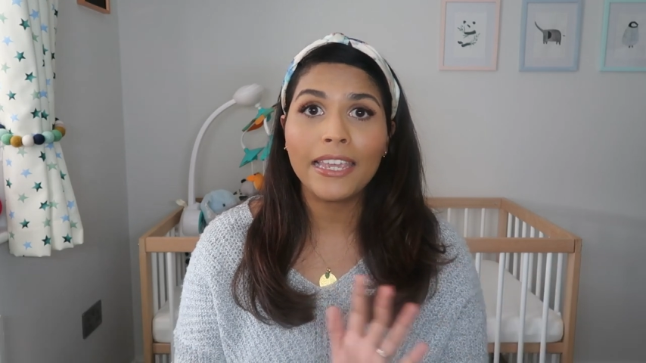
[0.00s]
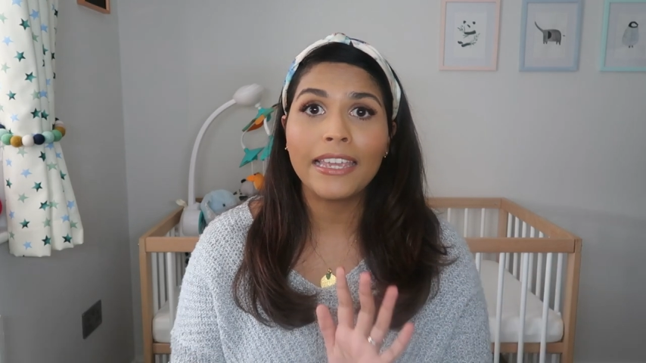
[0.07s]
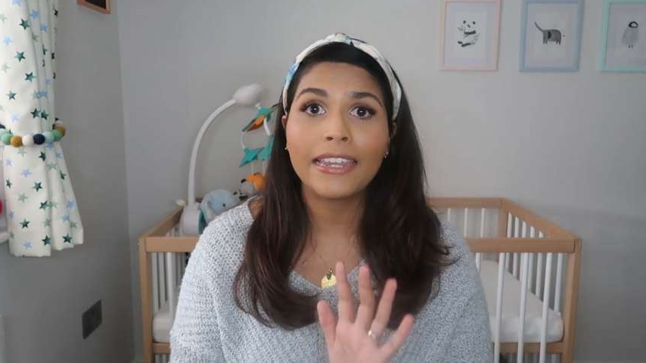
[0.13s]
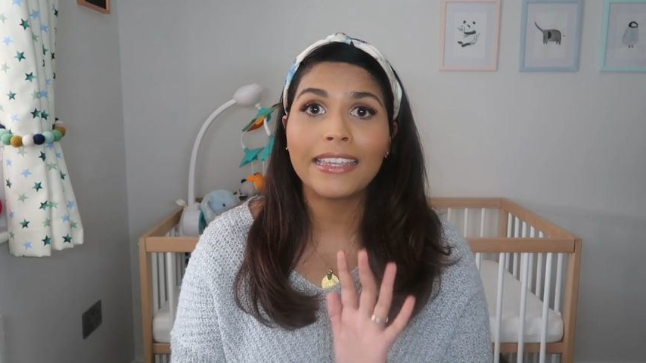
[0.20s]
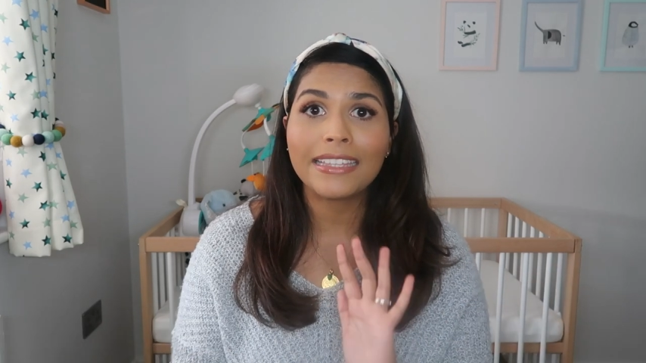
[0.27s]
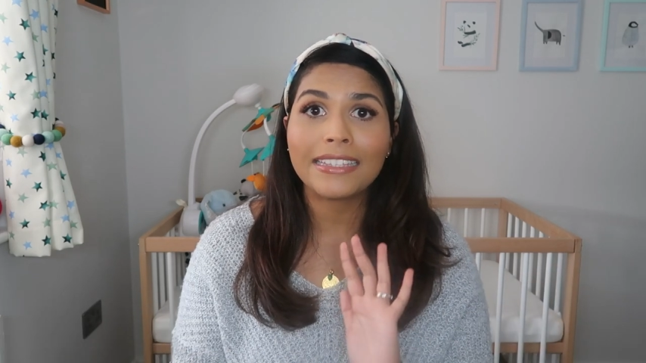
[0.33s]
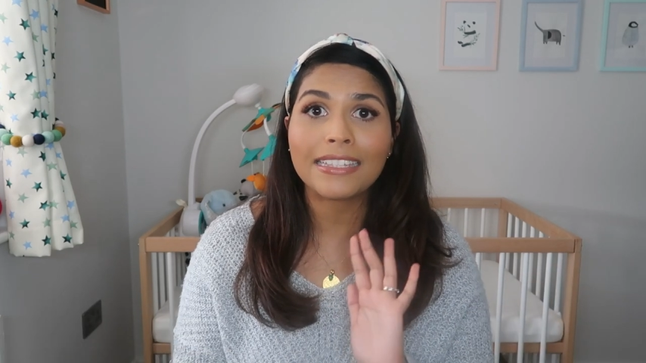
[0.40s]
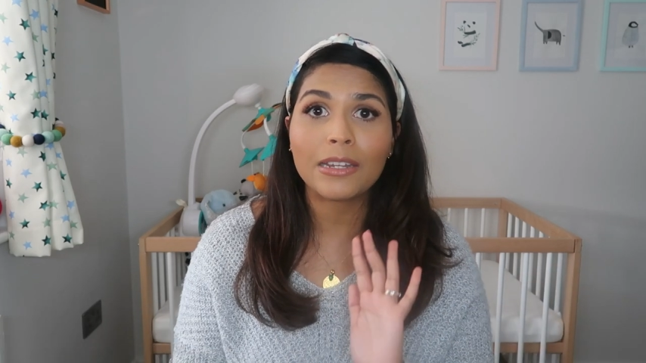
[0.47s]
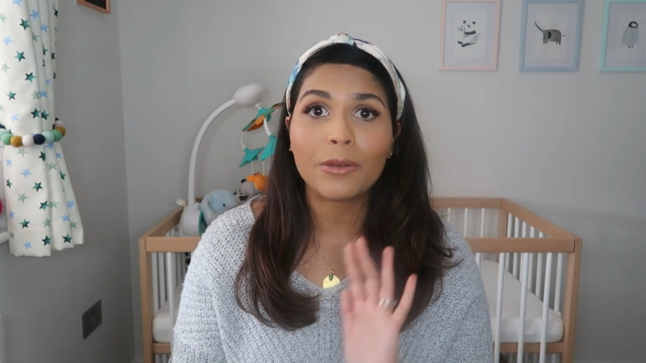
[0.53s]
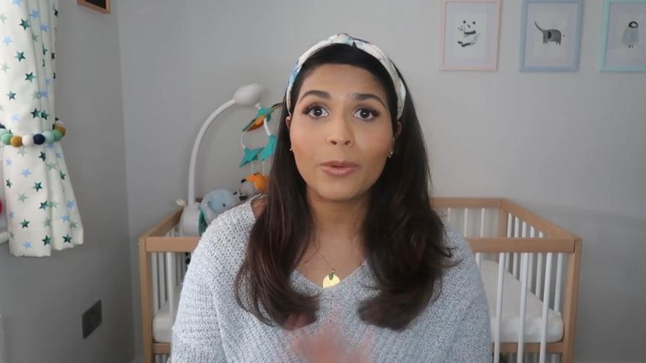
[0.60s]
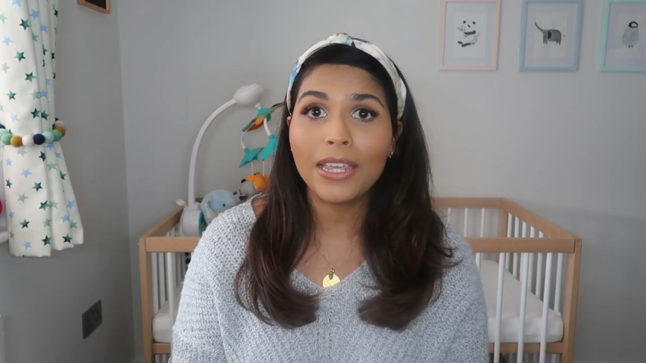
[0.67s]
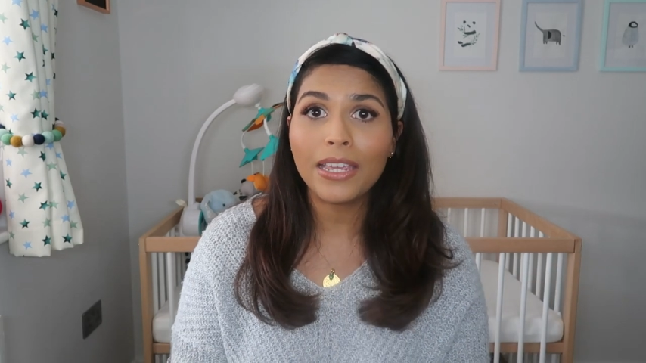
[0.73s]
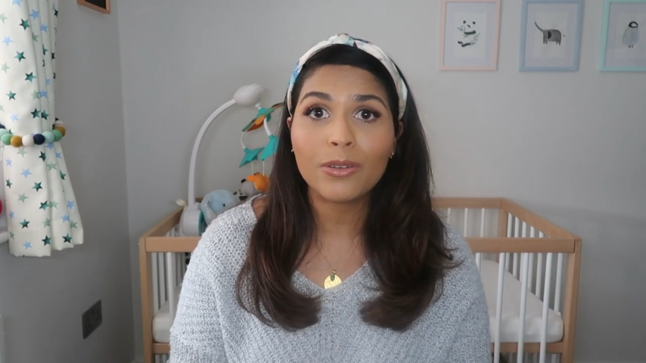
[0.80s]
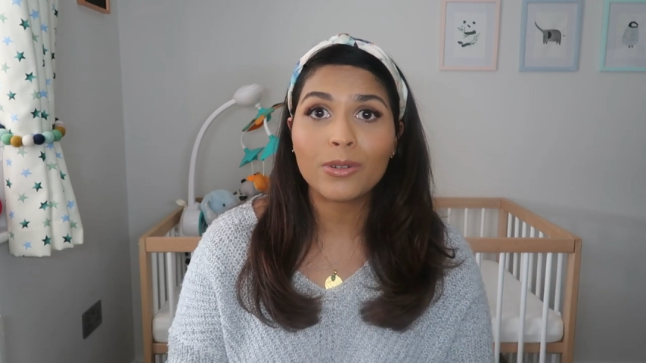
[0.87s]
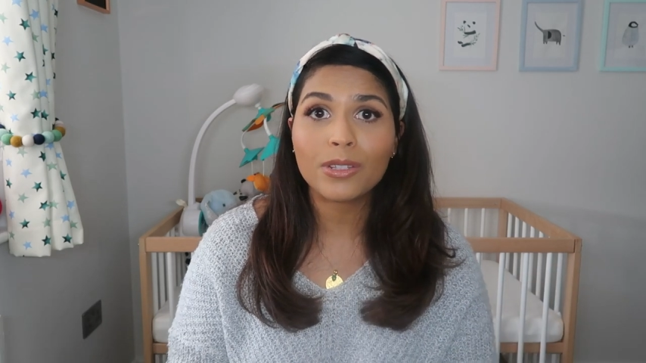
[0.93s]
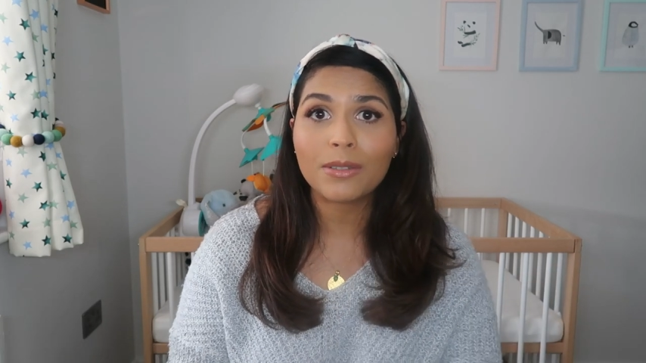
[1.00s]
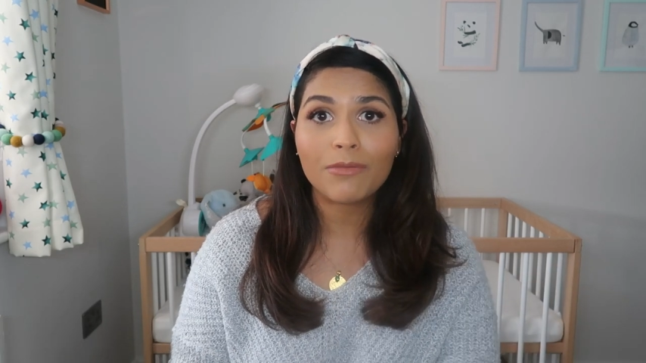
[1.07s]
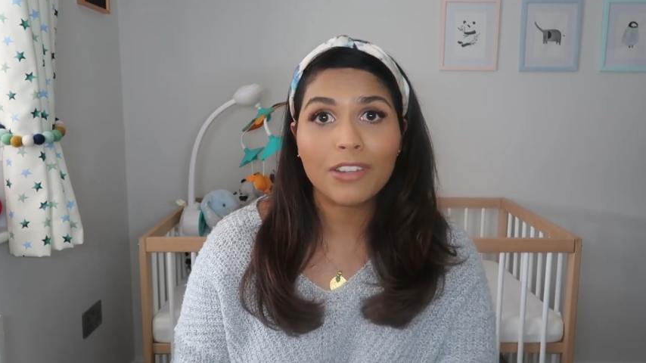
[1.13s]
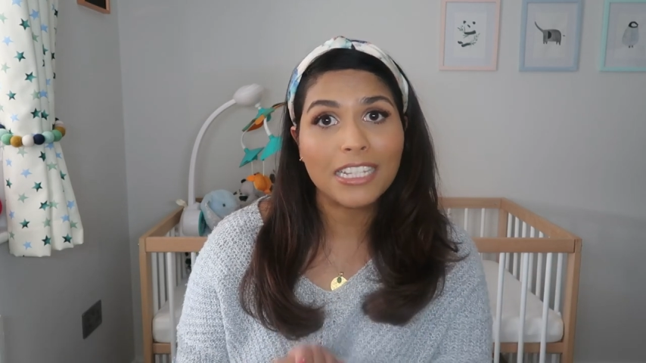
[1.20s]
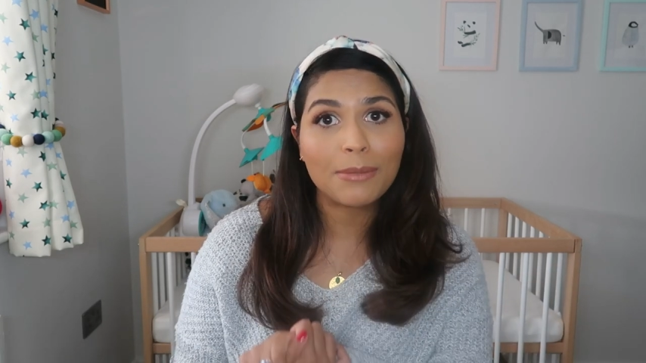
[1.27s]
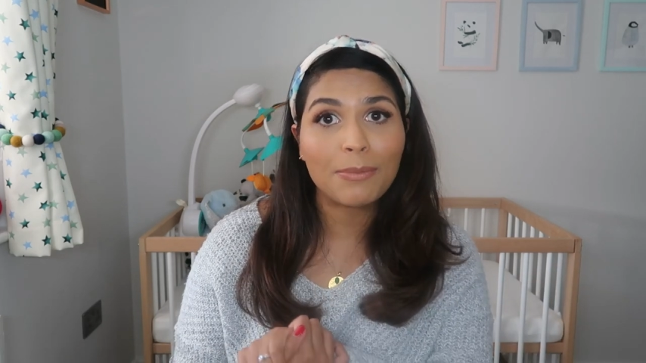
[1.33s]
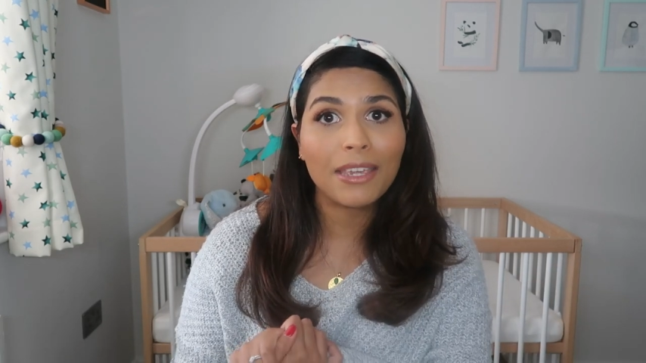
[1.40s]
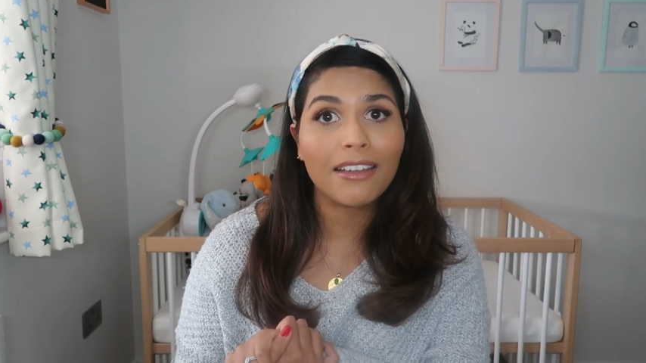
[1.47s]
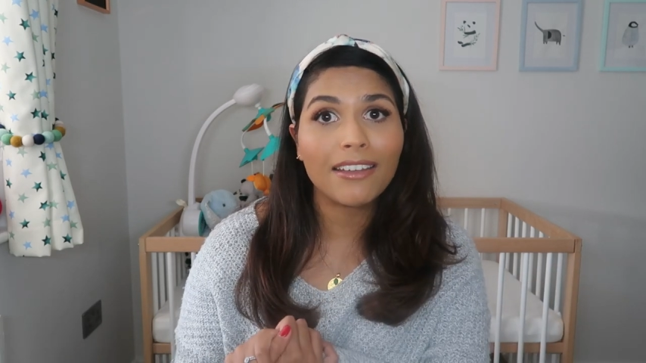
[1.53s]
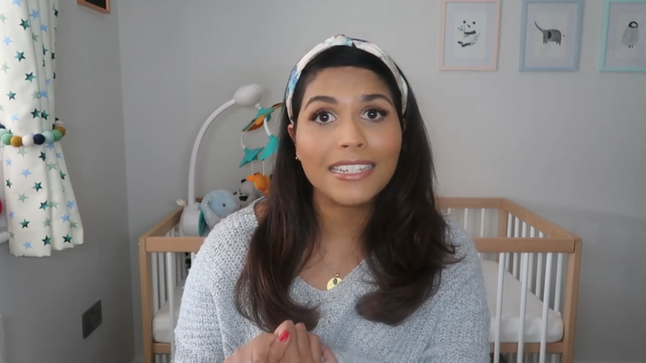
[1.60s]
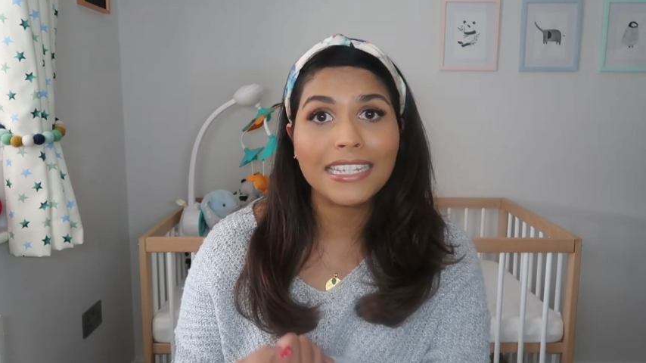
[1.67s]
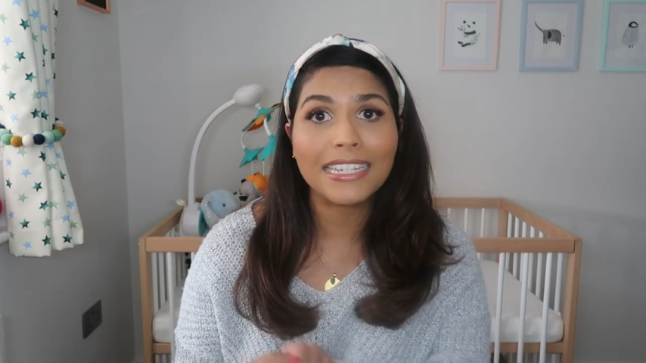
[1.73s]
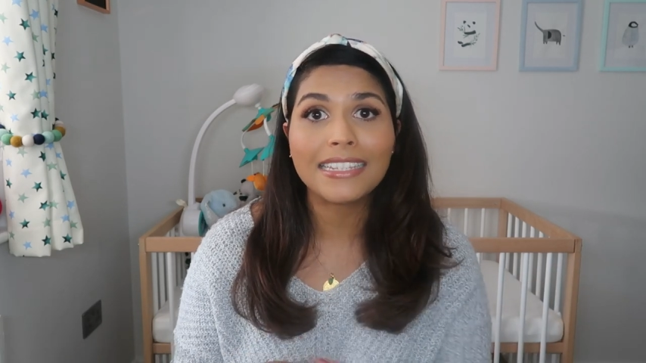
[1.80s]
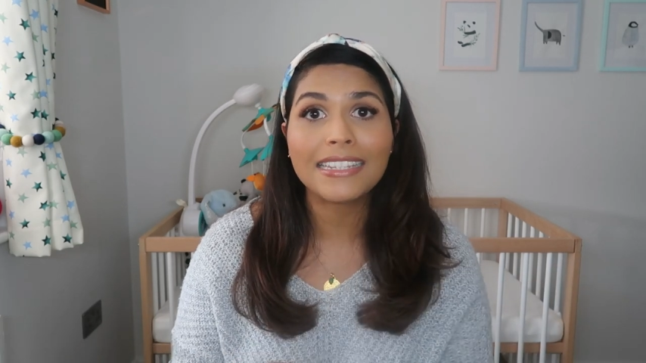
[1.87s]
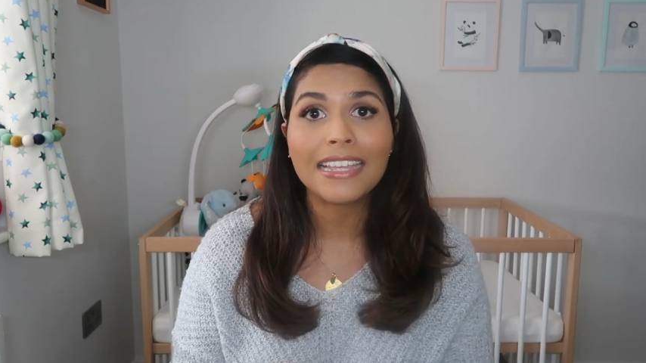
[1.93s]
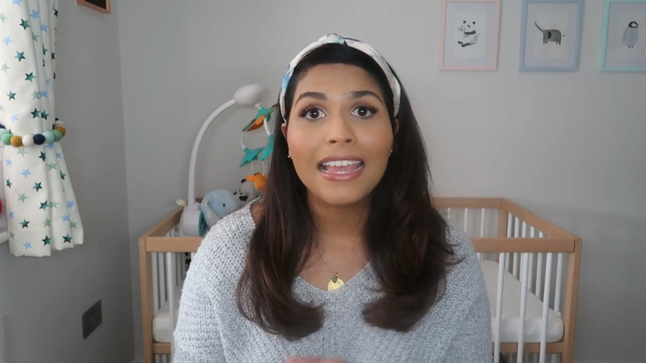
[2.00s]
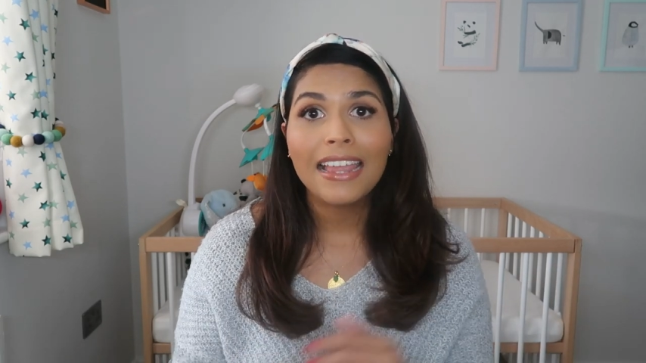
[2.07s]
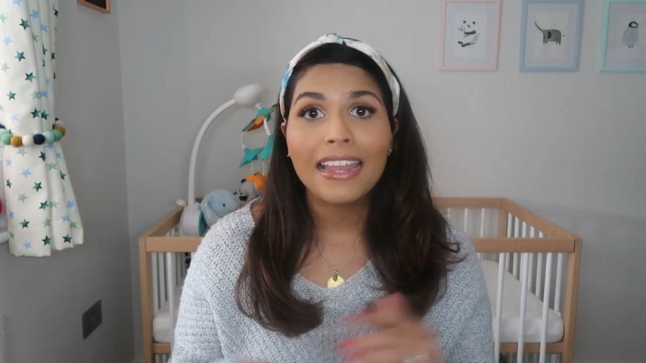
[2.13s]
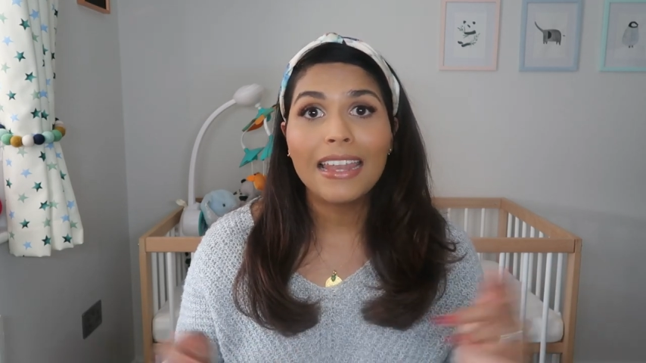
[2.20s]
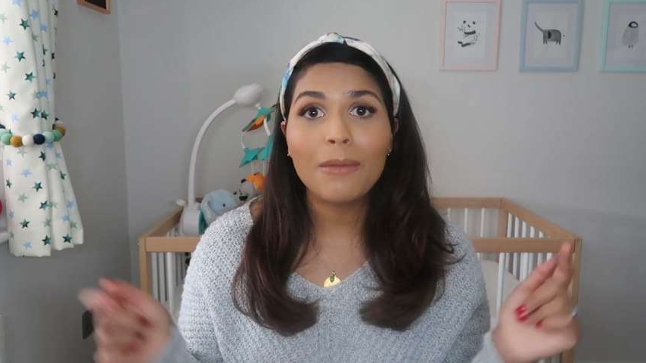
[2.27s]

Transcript: Kian eats in a week or some recipe ideas,